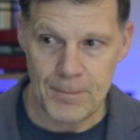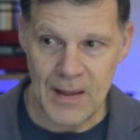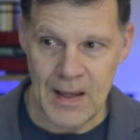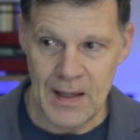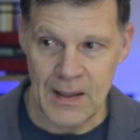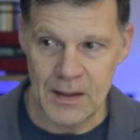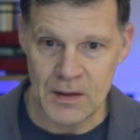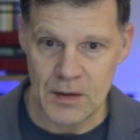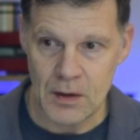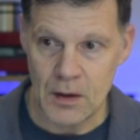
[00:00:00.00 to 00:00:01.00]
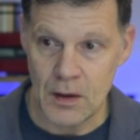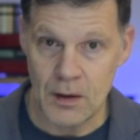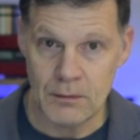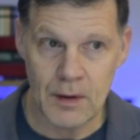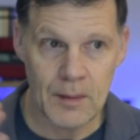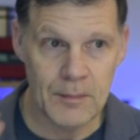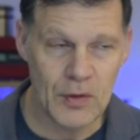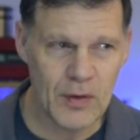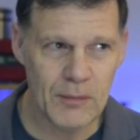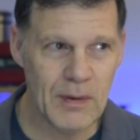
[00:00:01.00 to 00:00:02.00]
And I've been
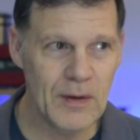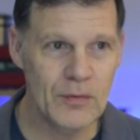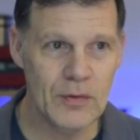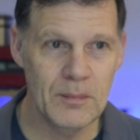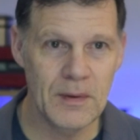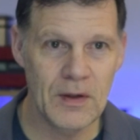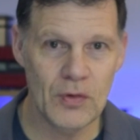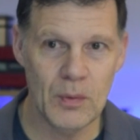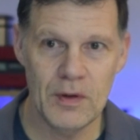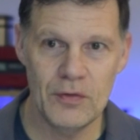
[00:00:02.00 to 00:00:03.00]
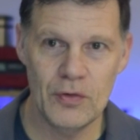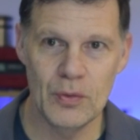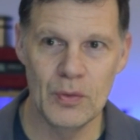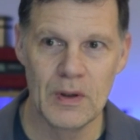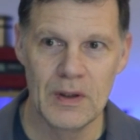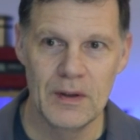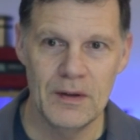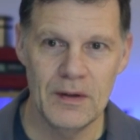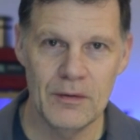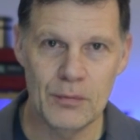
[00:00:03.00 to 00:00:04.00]
looking around because I wanted to
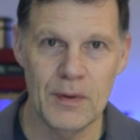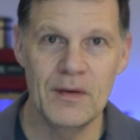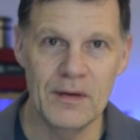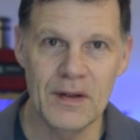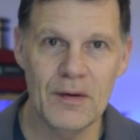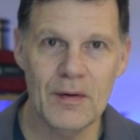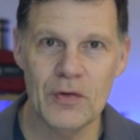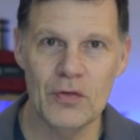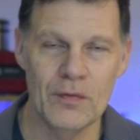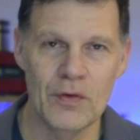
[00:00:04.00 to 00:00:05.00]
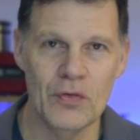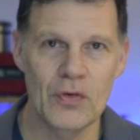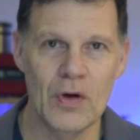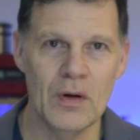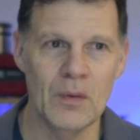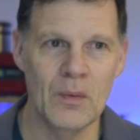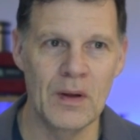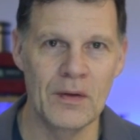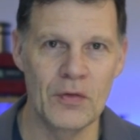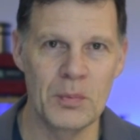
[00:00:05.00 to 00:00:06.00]
read the lyrics of this song
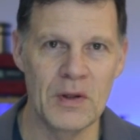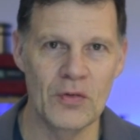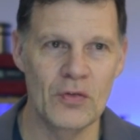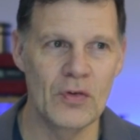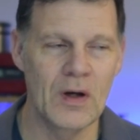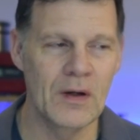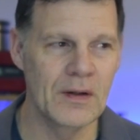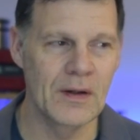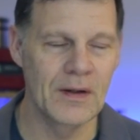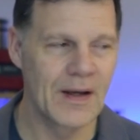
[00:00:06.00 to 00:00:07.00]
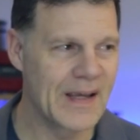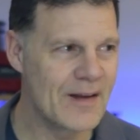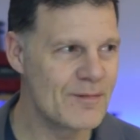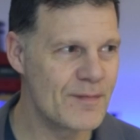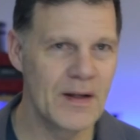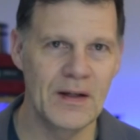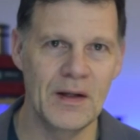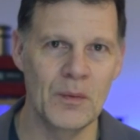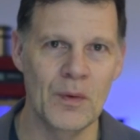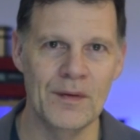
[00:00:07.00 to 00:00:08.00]
while it's being sung, and I can't find
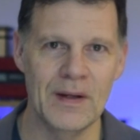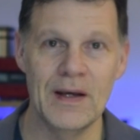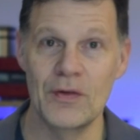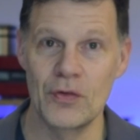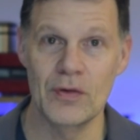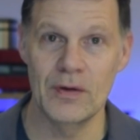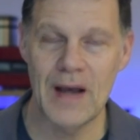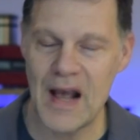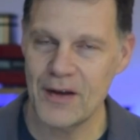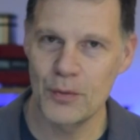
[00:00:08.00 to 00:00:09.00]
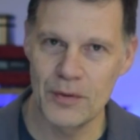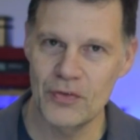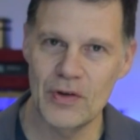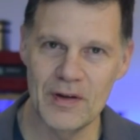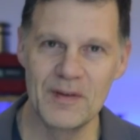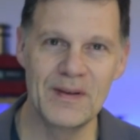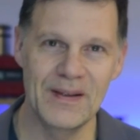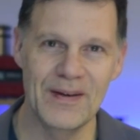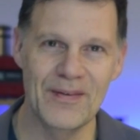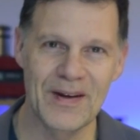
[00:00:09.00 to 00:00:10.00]
anywhere that has an accurate set of
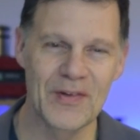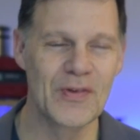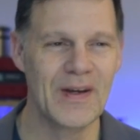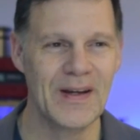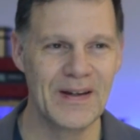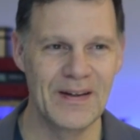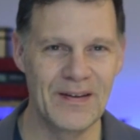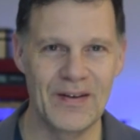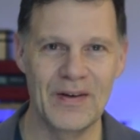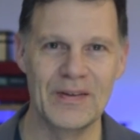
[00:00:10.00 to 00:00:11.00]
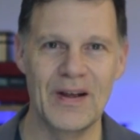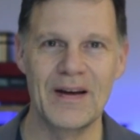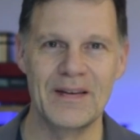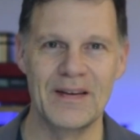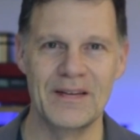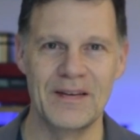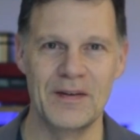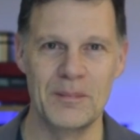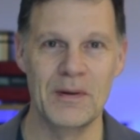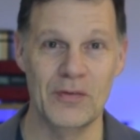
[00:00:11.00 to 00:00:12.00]
lyrics online that
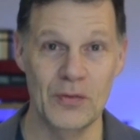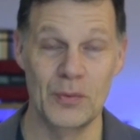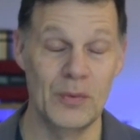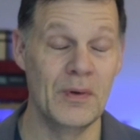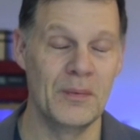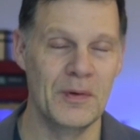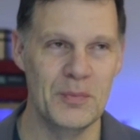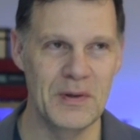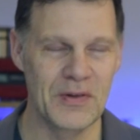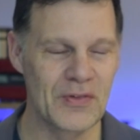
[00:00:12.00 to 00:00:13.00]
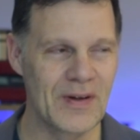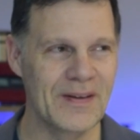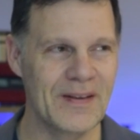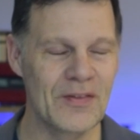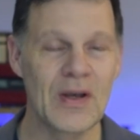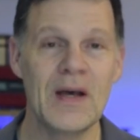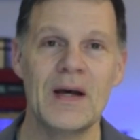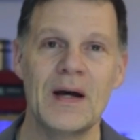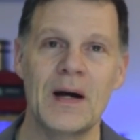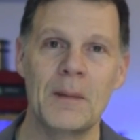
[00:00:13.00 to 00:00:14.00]
depicts what's being sung in this.
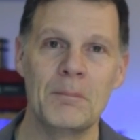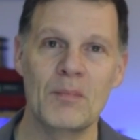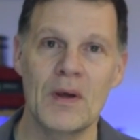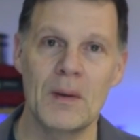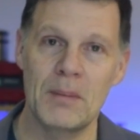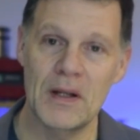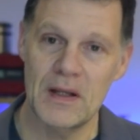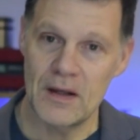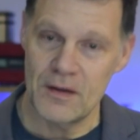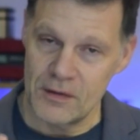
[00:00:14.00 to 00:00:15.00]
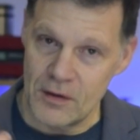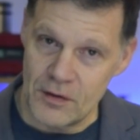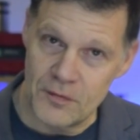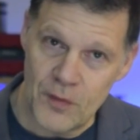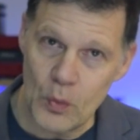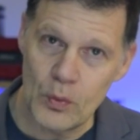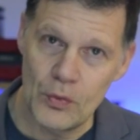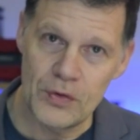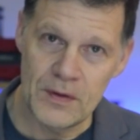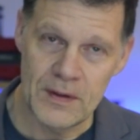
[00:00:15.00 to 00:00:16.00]
But the
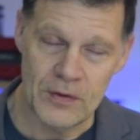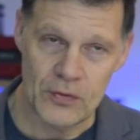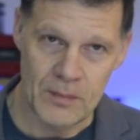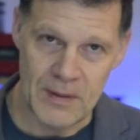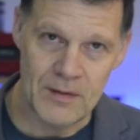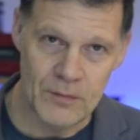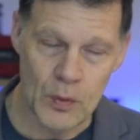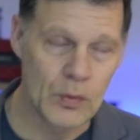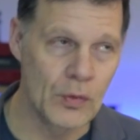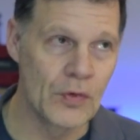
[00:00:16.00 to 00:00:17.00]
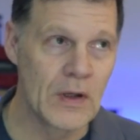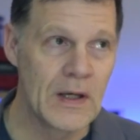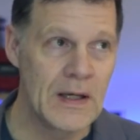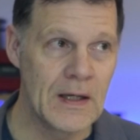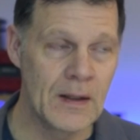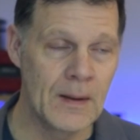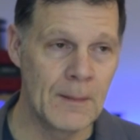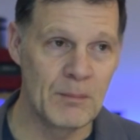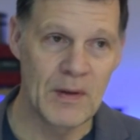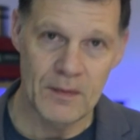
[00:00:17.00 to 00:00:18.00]
vocals in this, the main vocals,
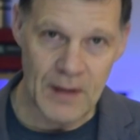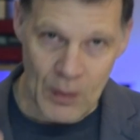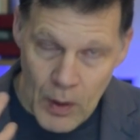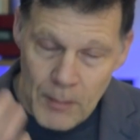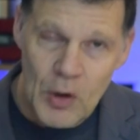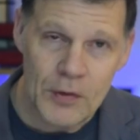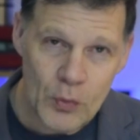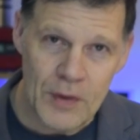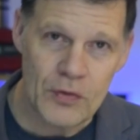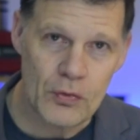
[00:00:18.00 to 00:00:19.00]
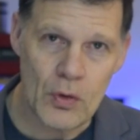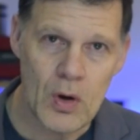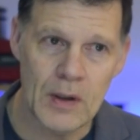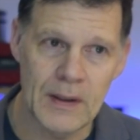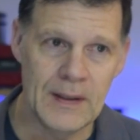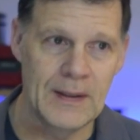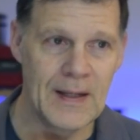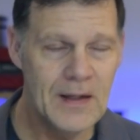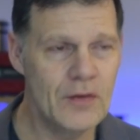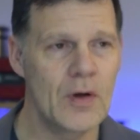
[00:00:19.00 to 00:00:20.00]
they come on quite strong, and
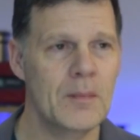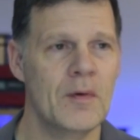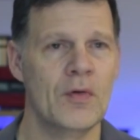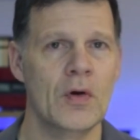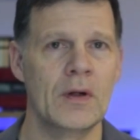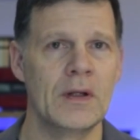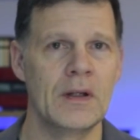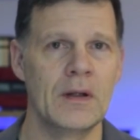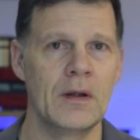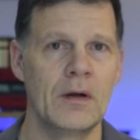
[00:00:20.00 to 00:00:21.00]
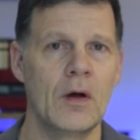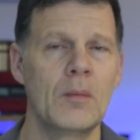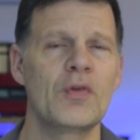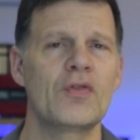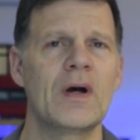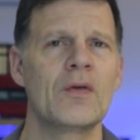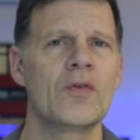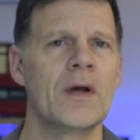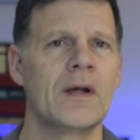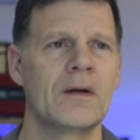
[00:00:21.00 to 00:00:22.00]
anytime I've heard it, it almost sounds
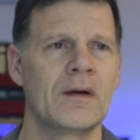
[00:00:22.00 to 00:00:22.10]
like